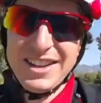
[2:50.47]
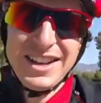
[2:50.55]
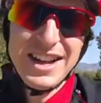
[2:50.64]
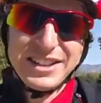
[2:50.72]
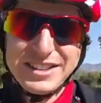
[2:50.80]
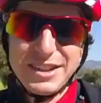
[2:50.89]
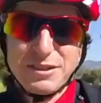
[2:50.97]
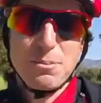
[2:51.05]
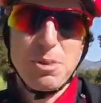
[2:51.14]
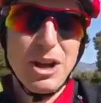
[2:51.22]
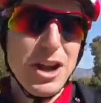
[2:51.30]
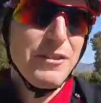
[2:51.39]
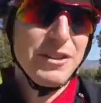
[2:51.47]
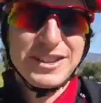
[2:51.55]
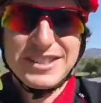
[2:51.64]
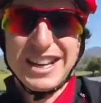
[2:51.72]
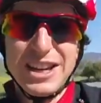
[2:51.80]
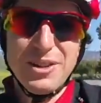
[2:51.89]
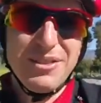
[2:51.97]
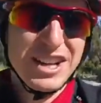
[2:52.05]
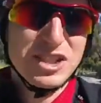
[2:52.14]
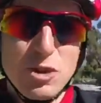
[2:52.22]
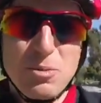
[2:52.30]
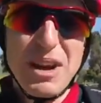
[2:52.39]
I'll just have to pull over to tell all my
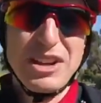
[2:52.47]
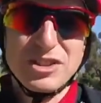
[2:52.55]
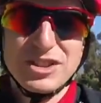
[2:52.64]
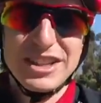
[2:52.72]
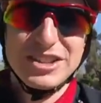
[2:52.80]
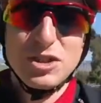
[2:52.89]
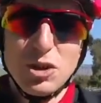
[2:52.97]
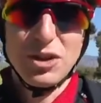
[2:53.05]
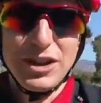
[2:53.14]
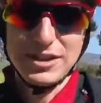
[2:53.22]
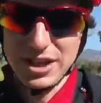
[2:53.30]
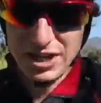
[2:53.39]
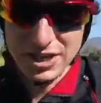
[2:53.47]
super interesting stories.